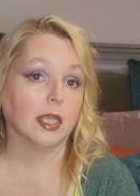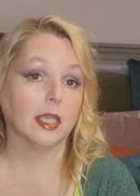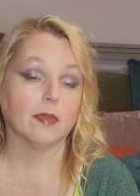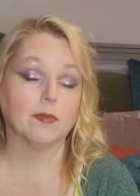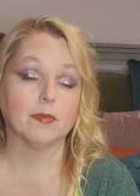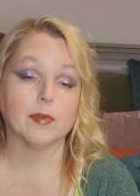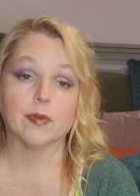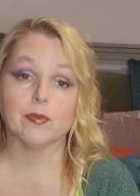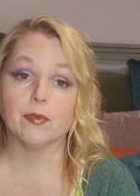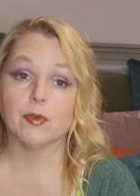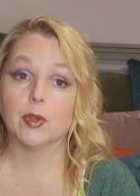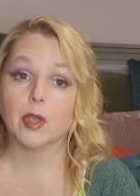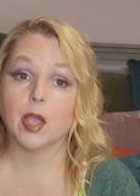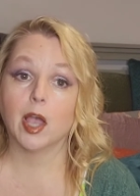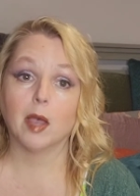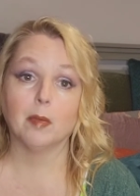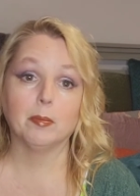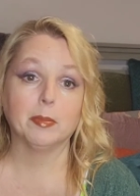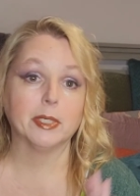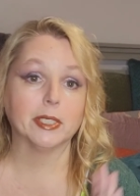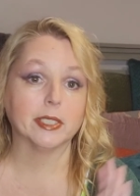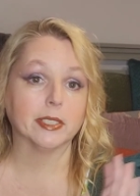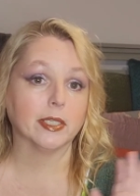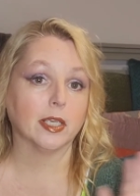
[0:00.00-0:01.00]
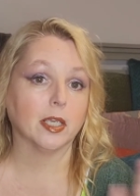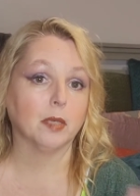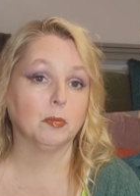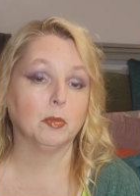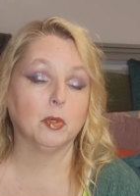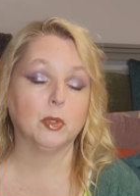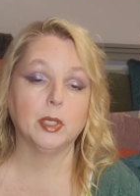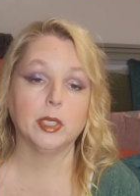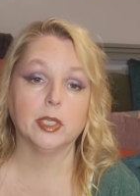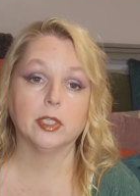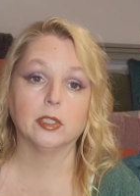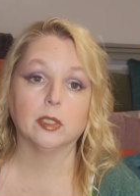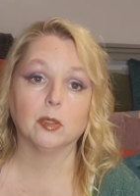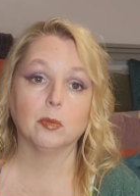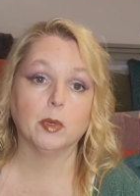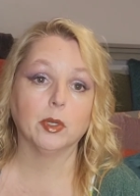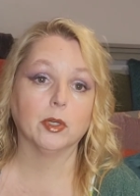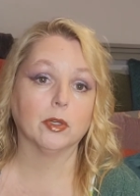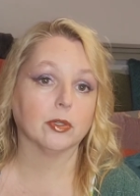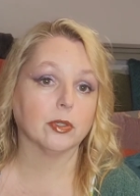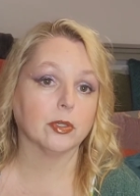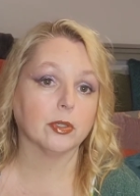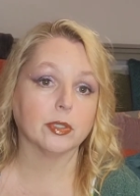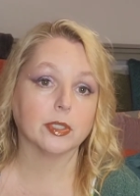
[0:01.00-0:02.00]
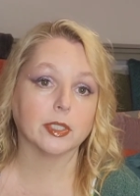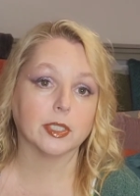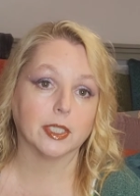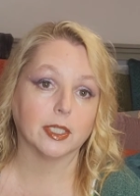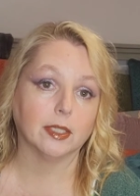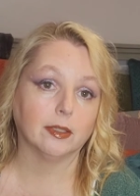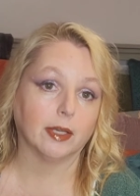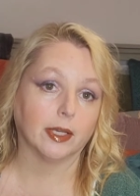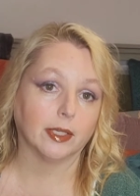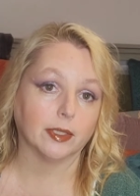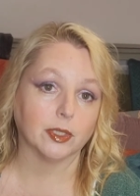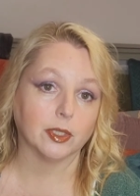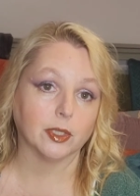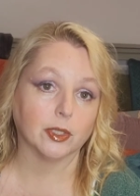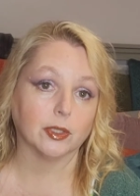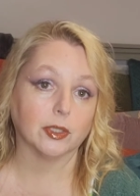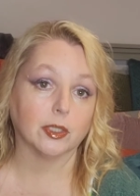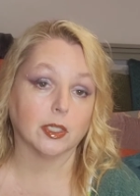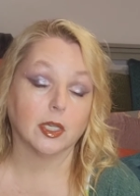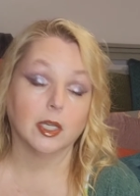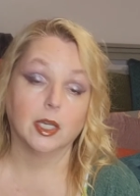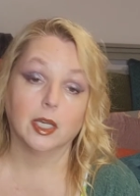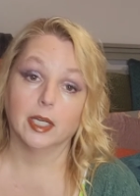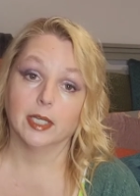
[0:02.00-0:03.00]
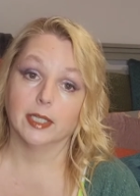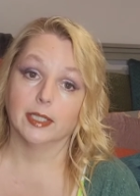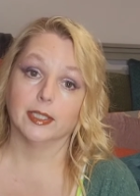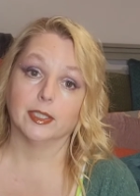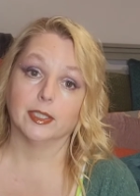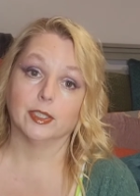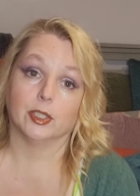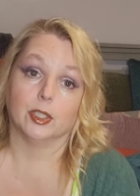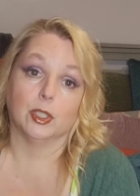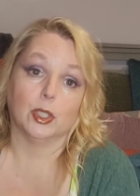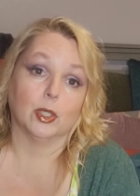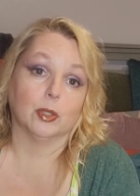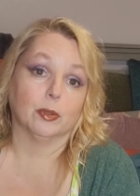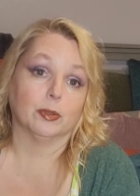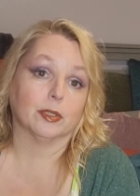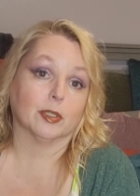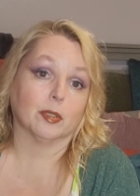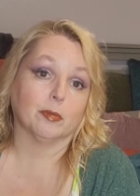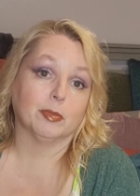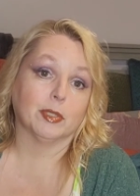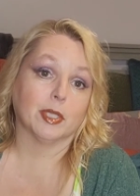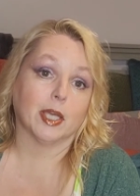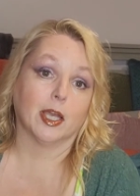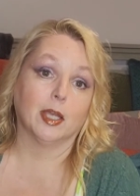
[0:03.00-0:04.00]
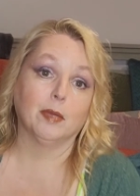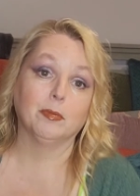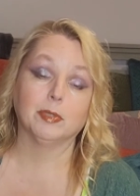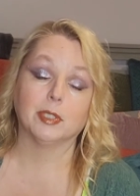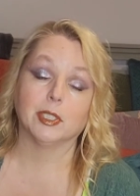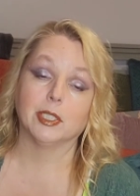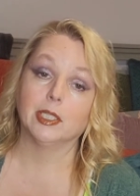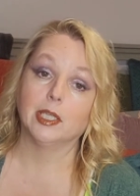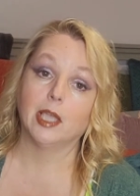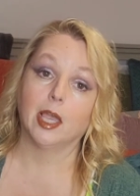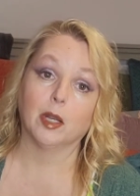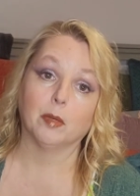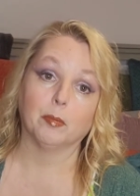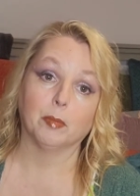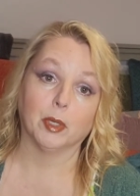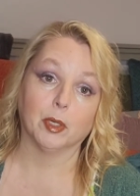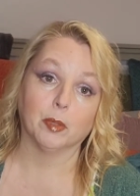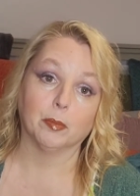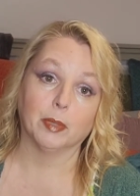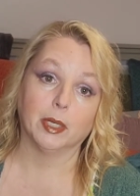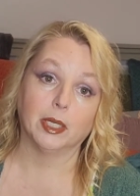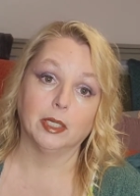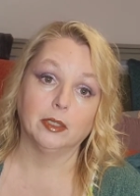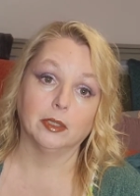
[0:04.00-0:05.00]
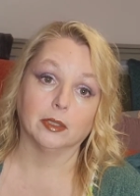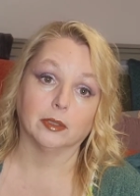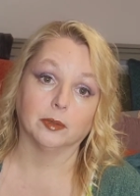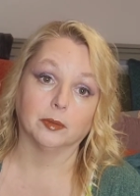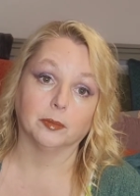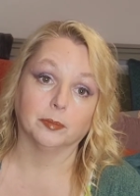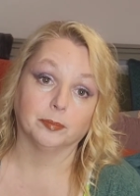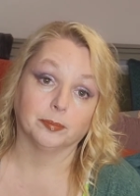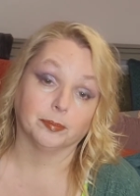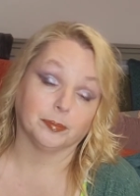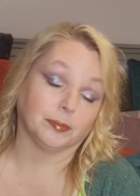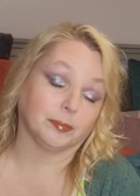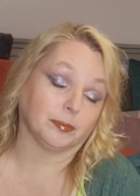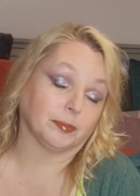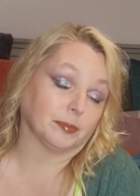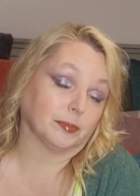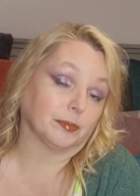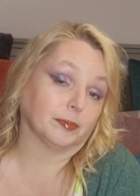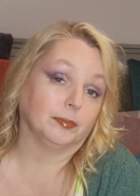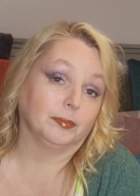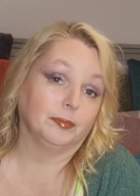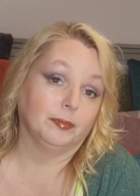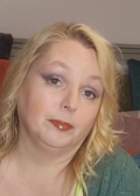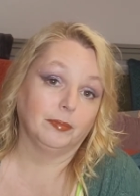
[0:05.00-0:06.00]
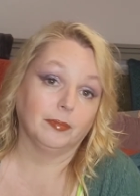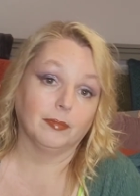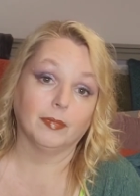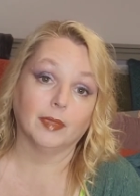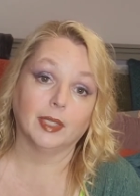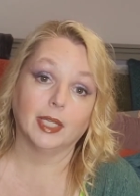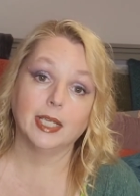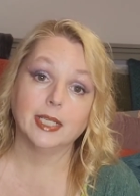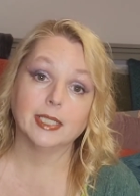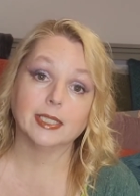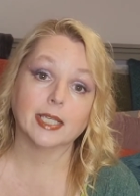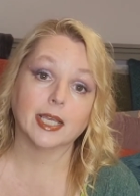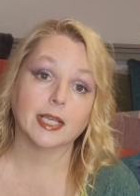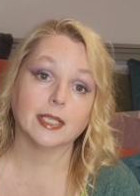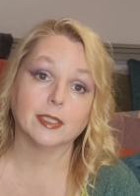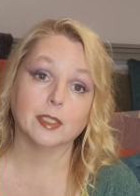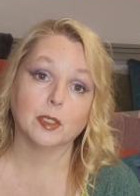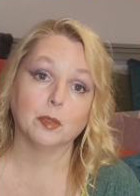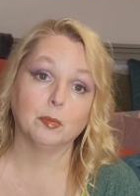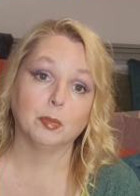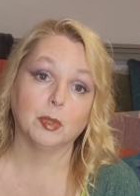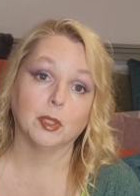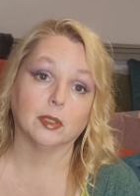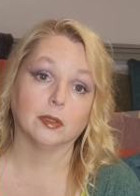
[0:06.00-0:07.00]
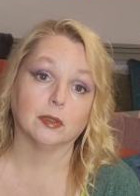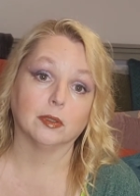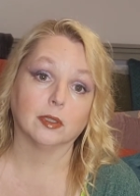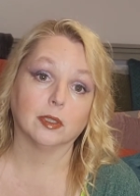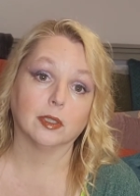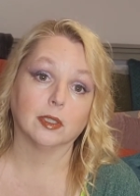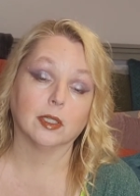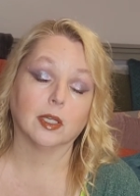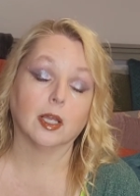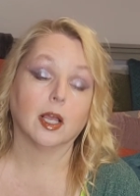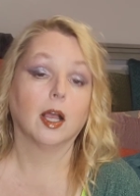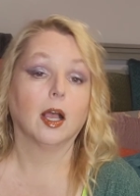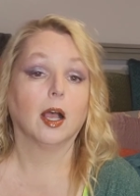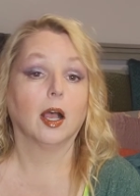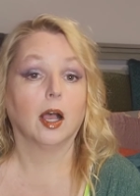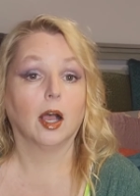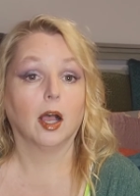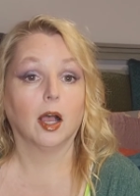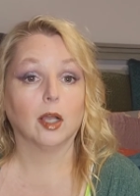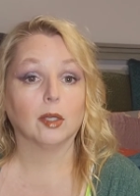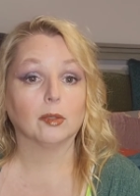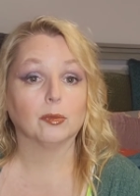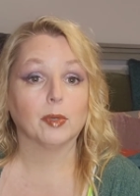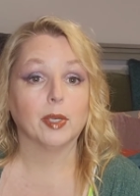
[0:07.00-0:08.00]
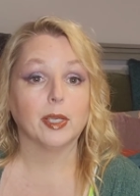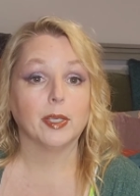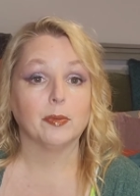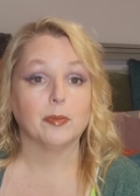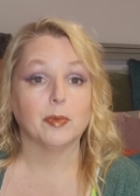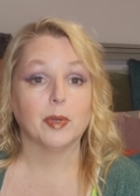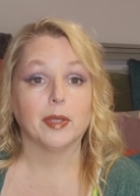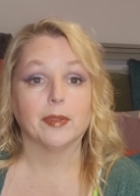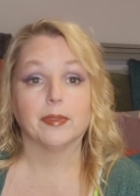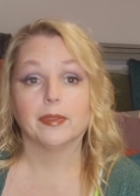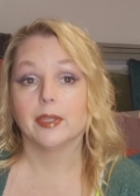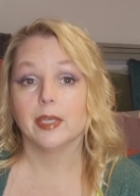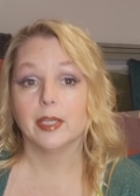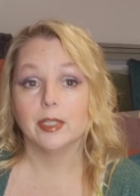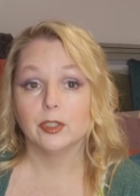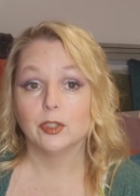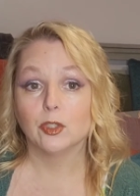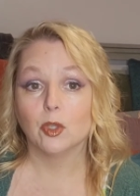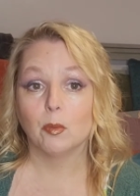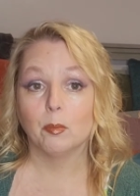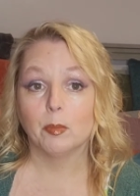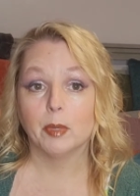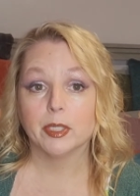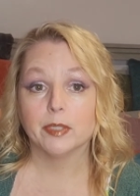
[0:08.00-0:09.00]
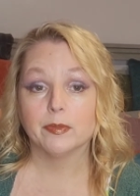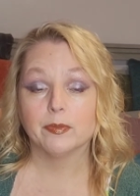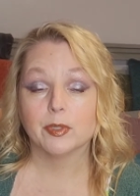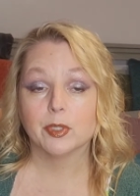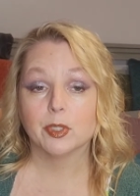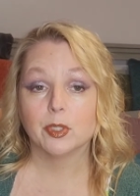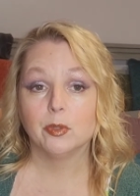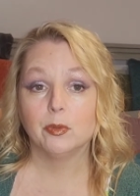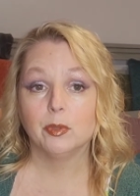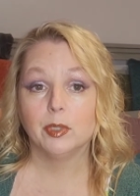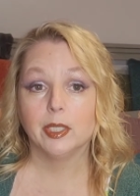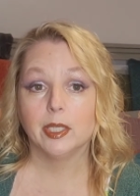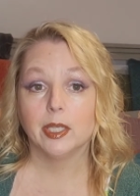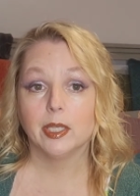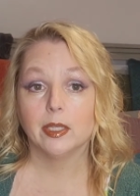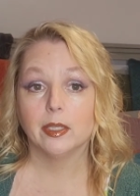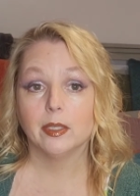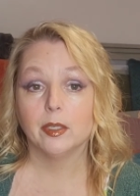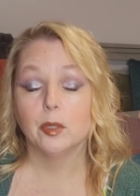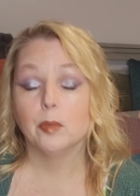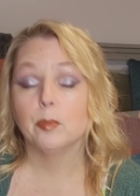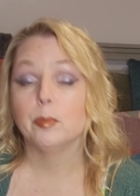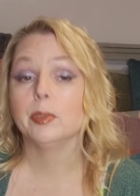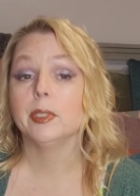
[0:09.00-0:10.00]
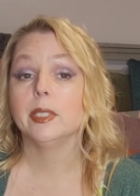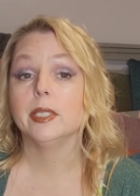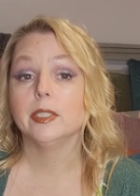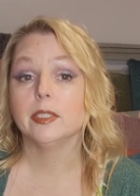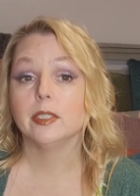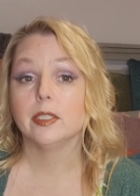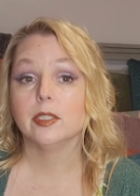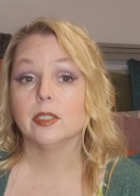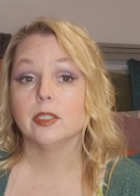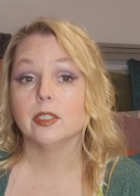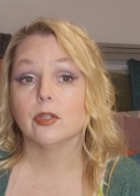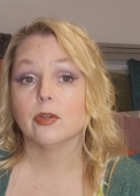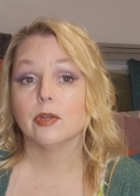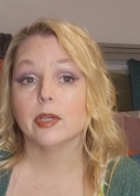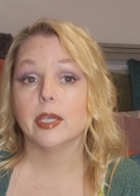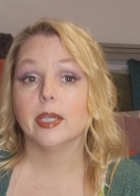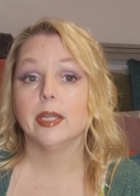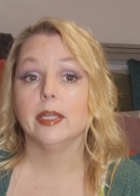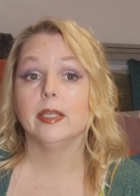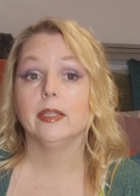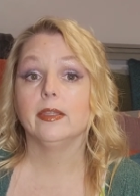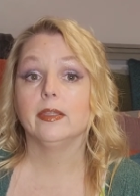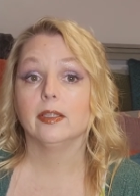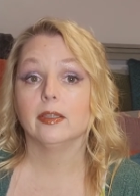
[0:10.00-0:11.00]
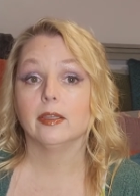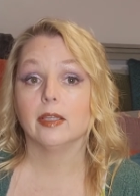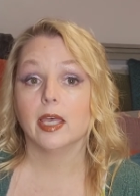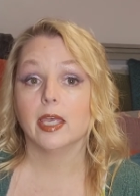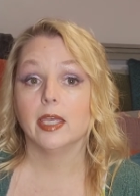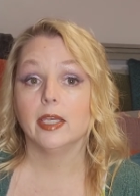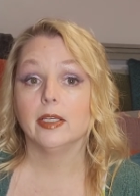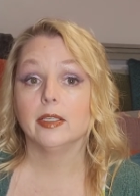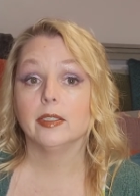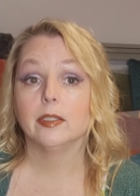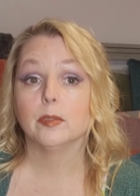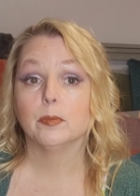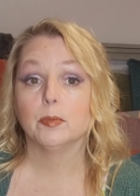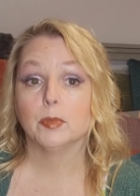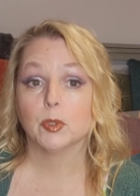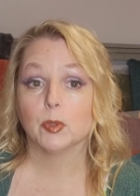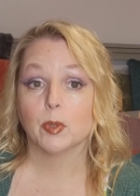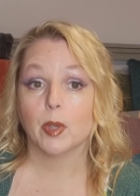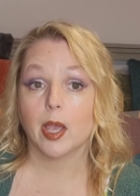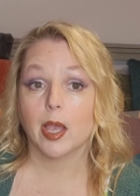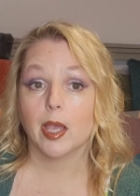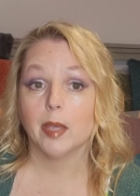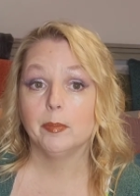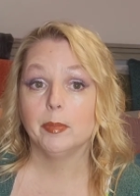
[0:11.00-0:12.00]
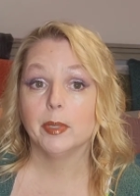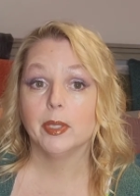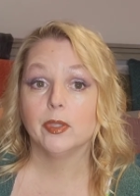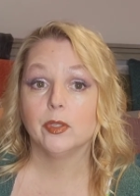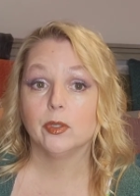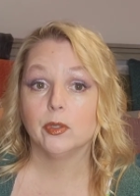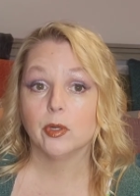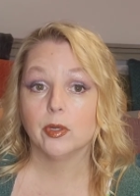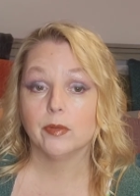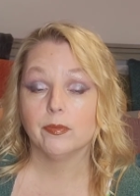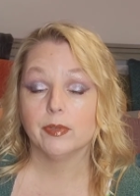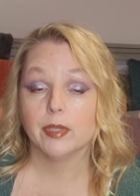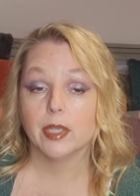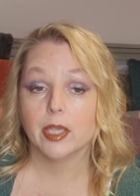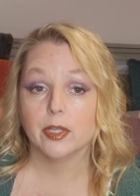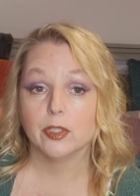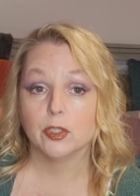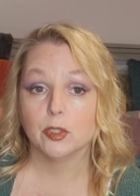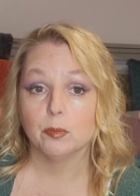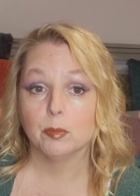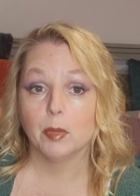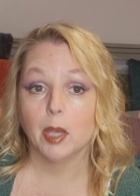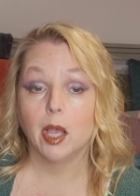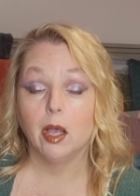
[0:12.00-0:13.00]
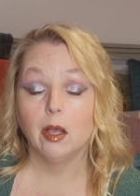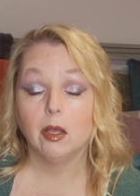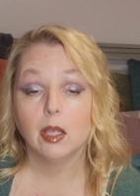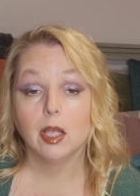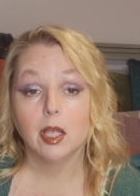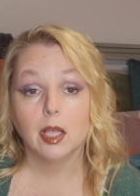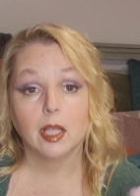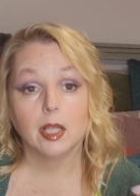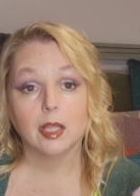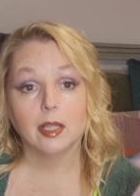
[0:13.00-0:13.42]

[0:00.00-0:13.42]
Even if your comment is saying Monique's the winner, you're still entered. Because, you know, sometimes she's got a better bundle. It's that simple. All right. Well, thanks so much for tuning in. Please consider hitting the like, subscribe, and the notification bell.